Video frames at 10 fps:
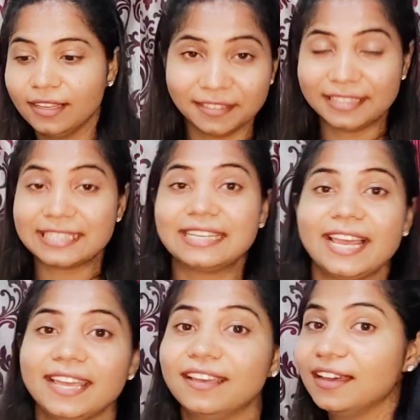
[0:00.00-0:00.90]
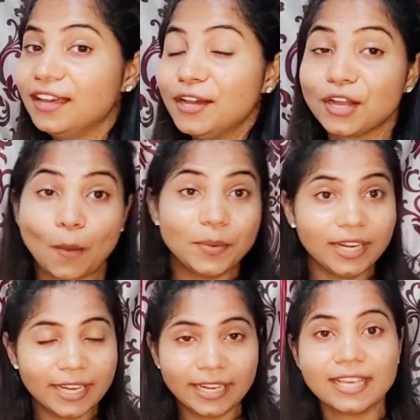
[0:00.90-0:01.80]
It's like
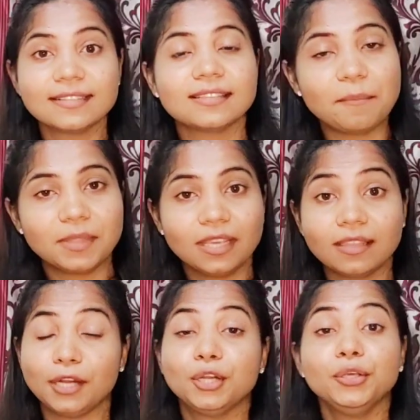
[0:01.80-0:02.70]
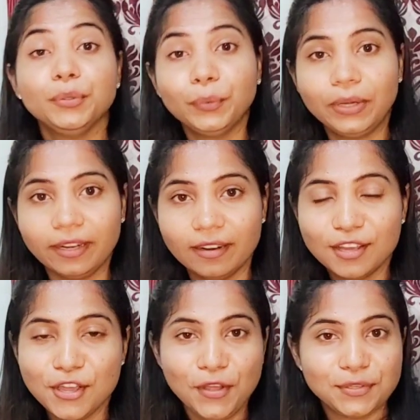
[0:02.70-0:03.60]
communicating something that you did.
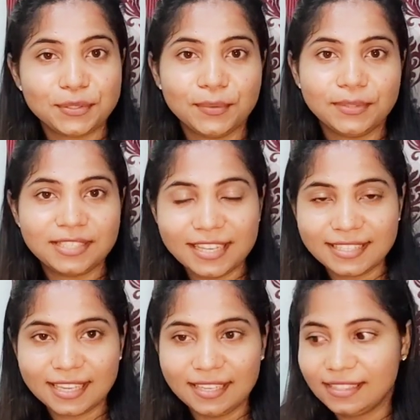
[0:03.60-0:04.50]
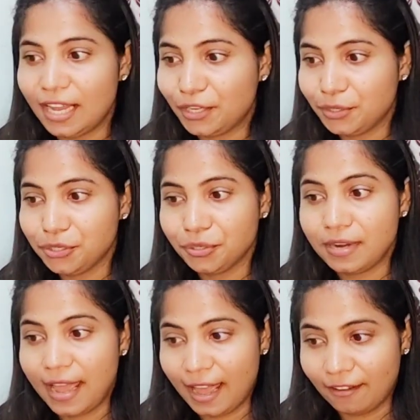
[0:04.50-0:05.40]
So it's a skill that you should
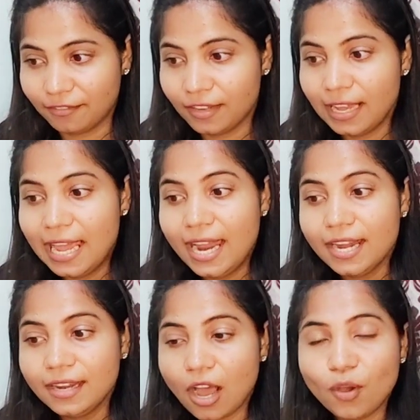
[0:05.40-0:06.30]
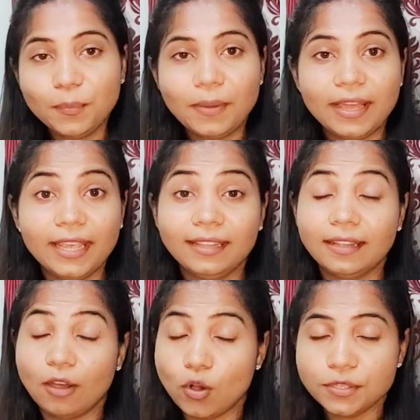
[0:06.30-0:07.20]
have. Now, in
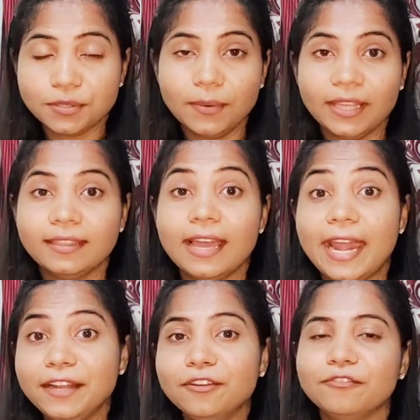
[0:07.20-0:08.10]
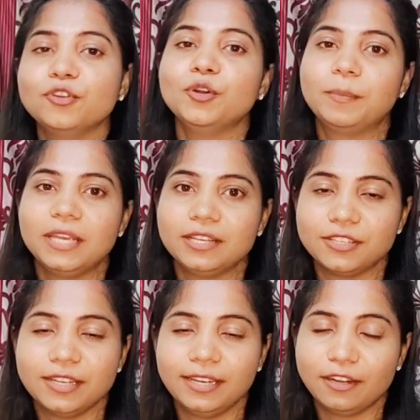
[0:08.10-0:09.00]
the end of your
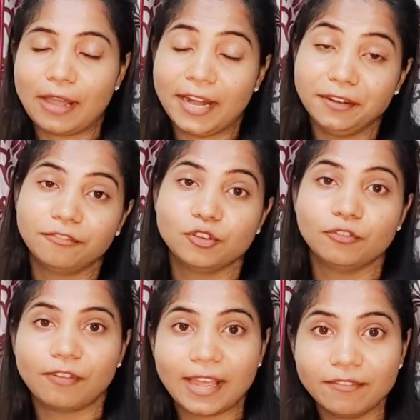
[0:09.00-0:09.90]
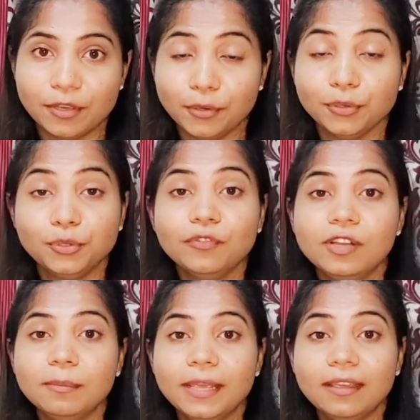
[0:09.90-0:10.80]
PhD and end of your 5 year, you
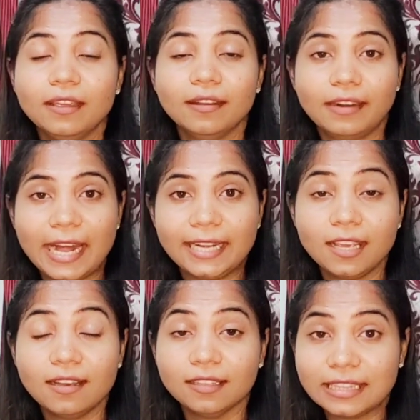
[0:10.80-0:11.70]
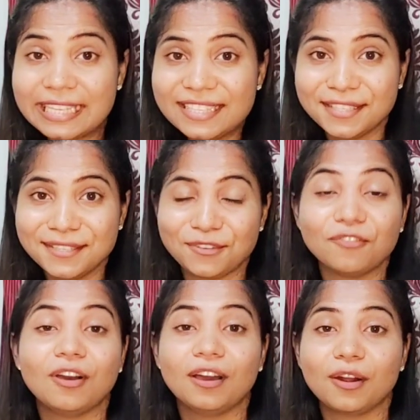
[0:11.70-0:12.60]
will be writing a thesis
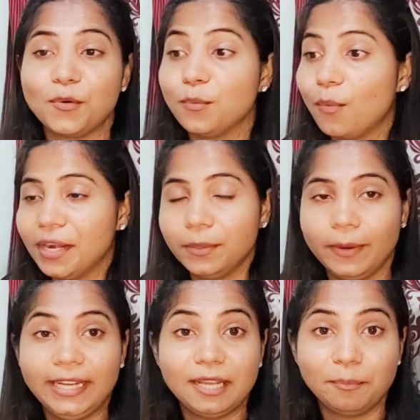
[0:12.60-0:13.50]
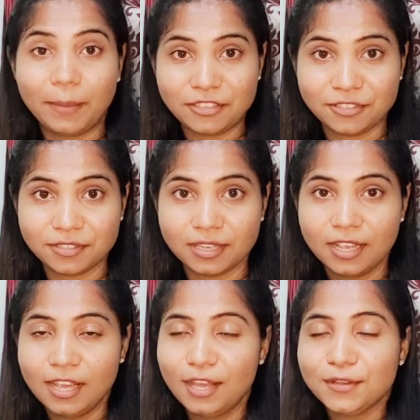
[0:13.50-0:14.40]
of around 120 pages.
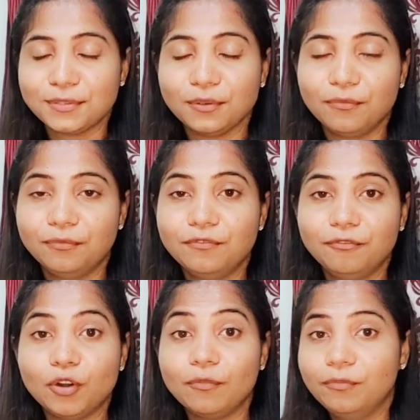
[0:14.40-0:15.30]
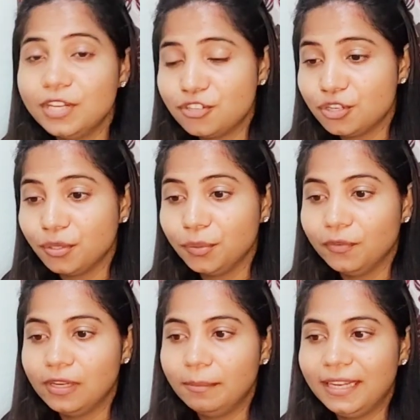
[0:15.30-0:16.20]
So for which you
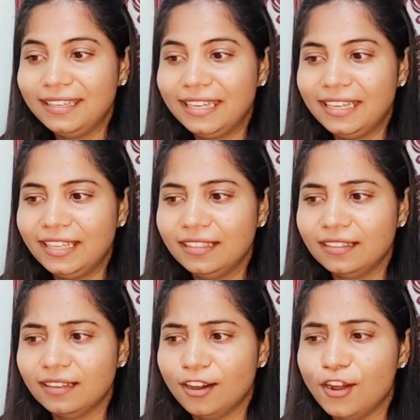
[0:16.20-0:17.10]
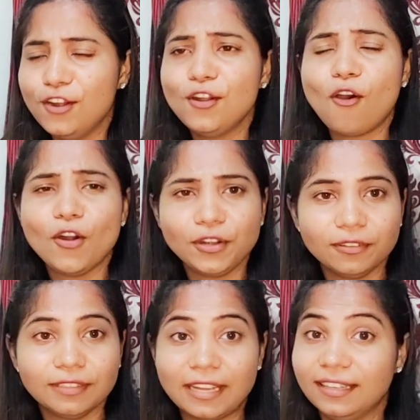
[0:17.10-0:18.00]
will be needing a lot,
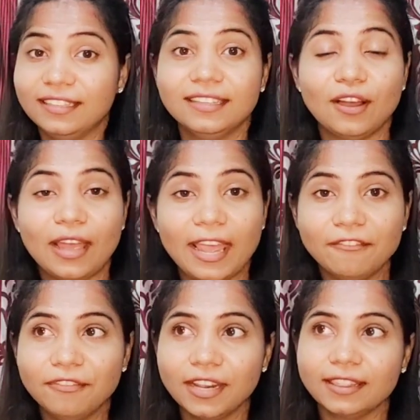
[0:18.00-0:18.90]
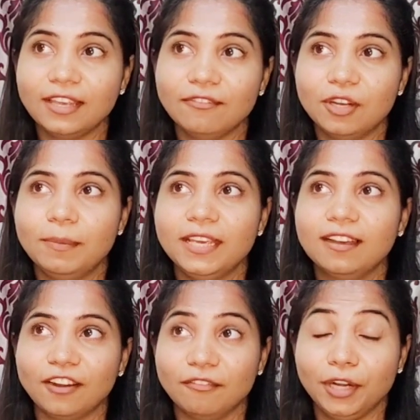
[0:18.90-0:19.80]
everything will be
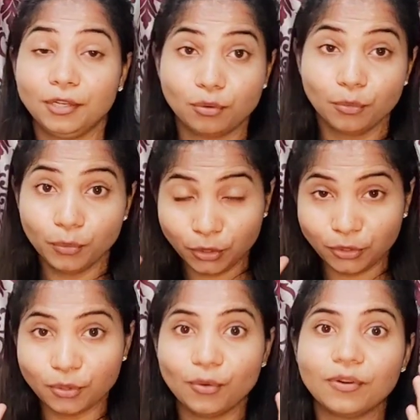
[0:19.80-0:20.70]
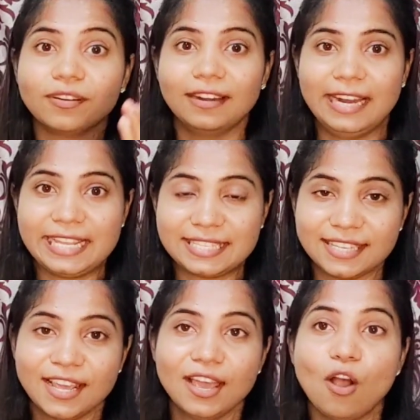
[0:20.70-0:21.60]
conveyed through your
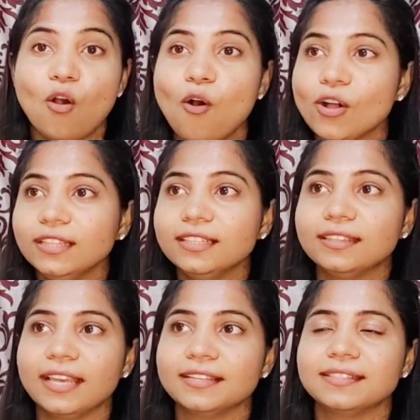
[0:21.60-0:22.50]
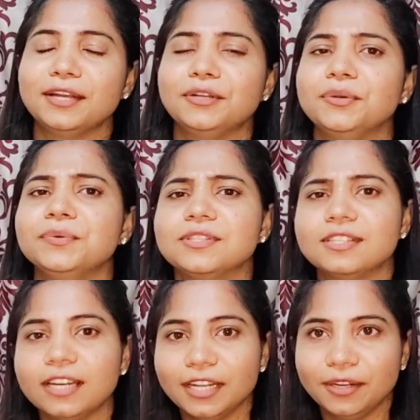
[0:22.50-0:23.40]
lens. All the things that you
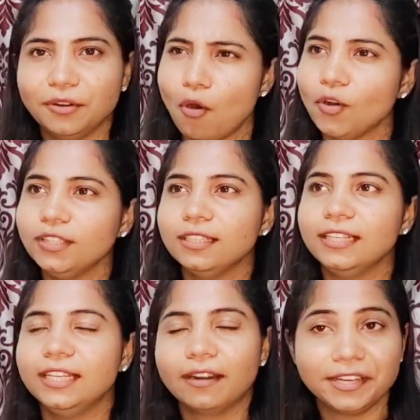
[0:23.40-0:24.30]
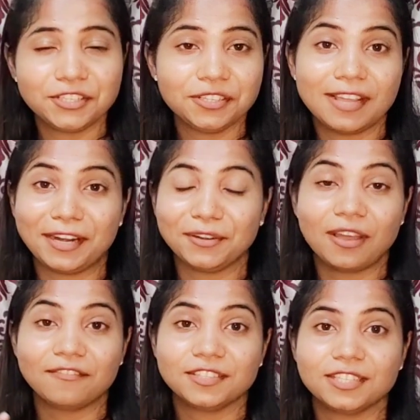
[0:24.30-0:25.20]
studied, all the literature that you
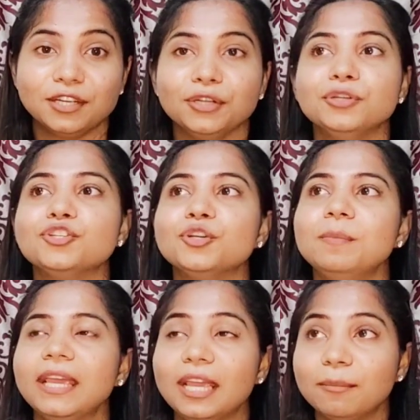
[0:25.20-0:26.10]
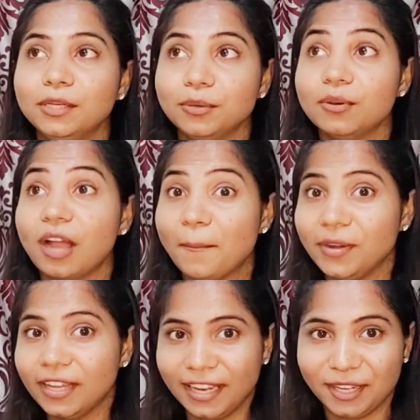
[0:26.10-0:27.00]
have studied, you should be able to
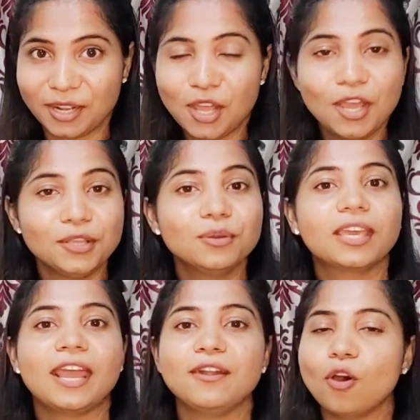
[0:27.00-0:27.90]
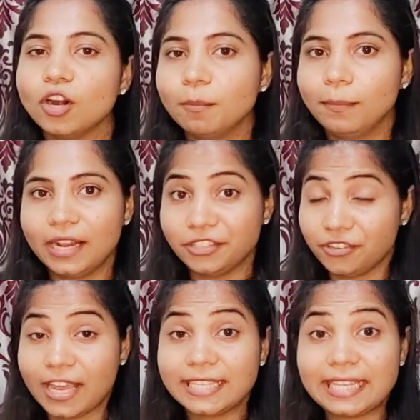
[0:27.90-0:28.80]
communicate. You cannot
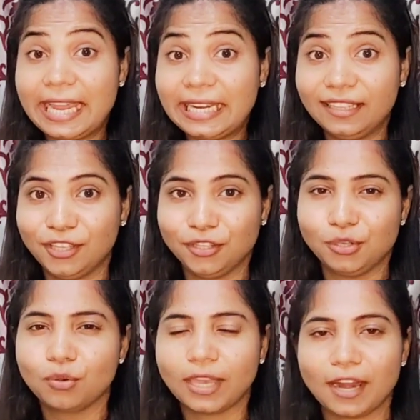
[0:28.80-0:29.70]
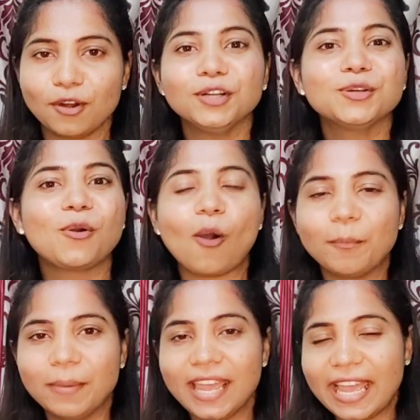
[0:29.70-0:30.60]
plagiarize anything. You cannot
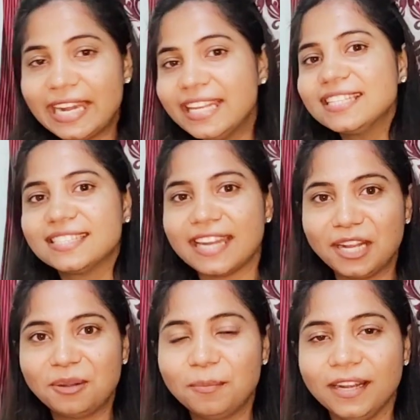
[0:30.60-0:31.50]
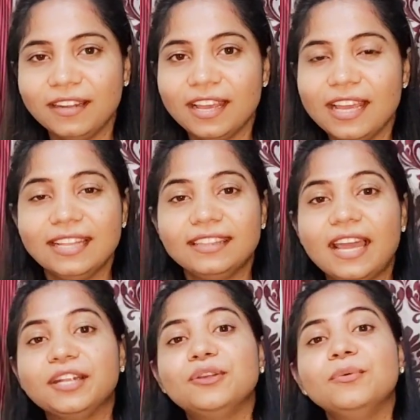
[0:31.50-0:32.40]
copy any statement
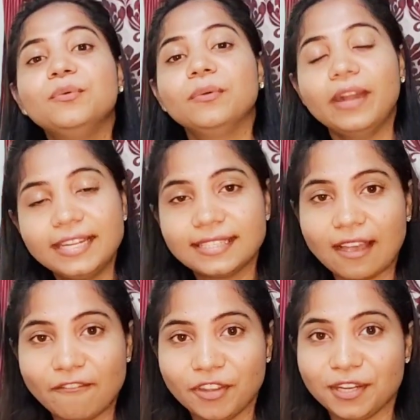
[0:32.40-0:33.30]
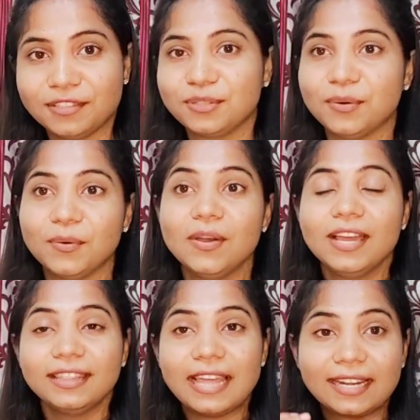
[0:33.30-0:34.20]
that you read somewhere. So
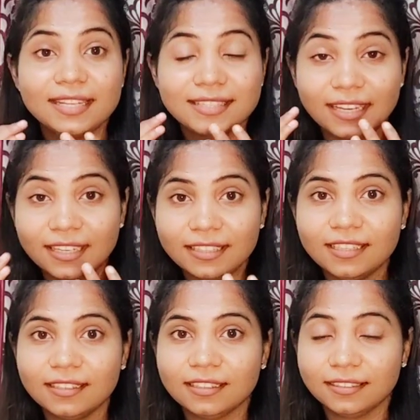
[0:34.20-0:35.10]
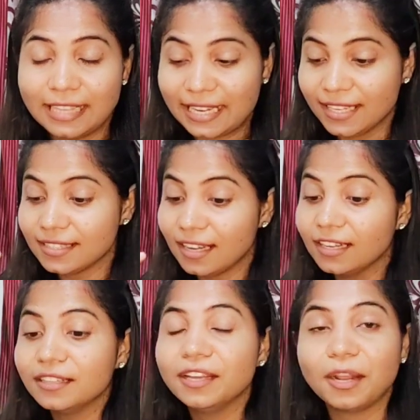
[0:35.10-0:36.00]
that is
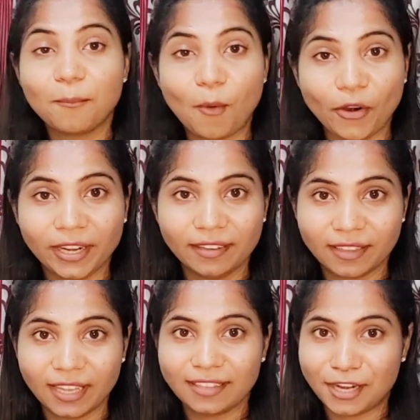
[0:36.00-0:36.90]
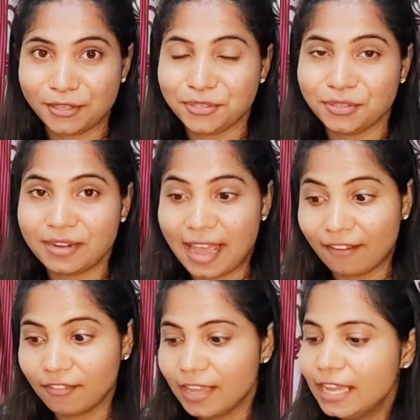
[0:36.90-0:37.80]
another important thing that you should have.